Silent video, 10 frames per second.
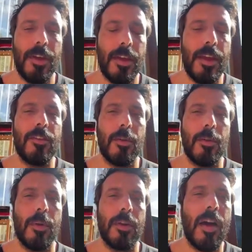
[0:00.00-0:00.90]

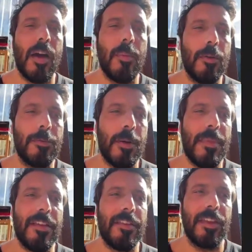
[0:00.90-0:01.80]
into a double from
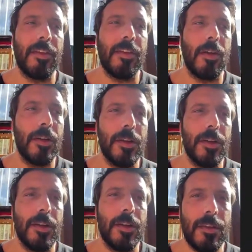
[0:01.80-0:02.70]
that single,
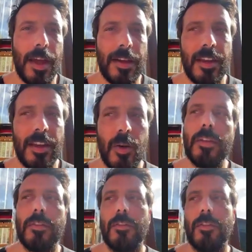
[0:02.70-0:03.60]
the idea
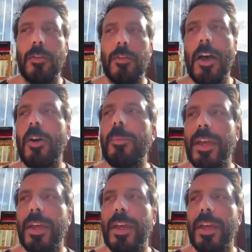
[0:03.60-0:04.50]
was to help
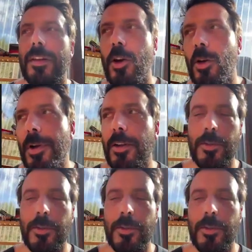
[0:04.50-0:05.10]
it go rail